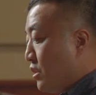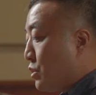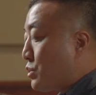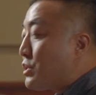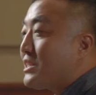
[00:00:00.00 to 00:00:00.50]

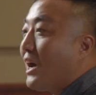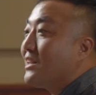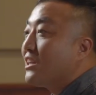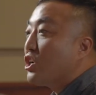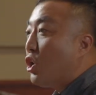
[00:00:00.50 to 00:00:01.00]
The
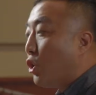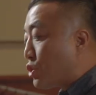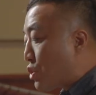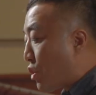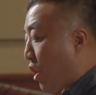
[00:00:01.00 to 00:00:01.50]
society and
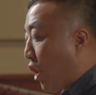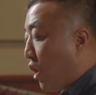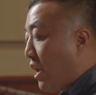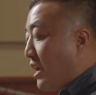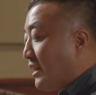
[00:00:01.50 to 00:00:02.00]
culture
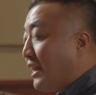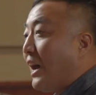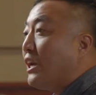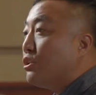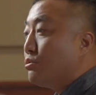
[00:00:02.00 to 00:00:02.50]
are
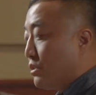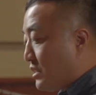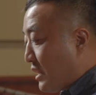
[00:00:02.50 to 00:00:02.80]
lying to us,